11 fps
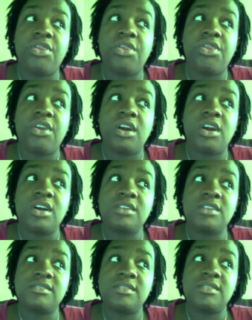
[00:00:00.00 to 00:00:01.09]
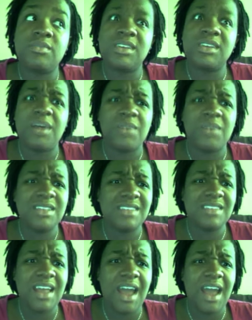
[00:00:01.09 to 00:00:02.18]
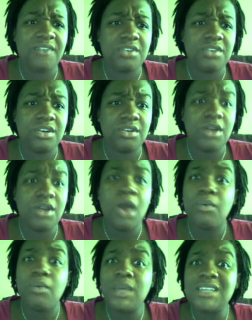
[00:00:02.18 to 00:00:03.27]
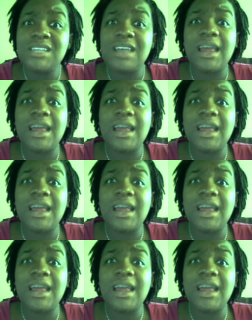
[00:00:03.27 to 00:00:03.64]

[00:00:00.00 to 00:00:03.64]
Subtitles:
Thursday, was that Wednesday afternoon? Wednesday, like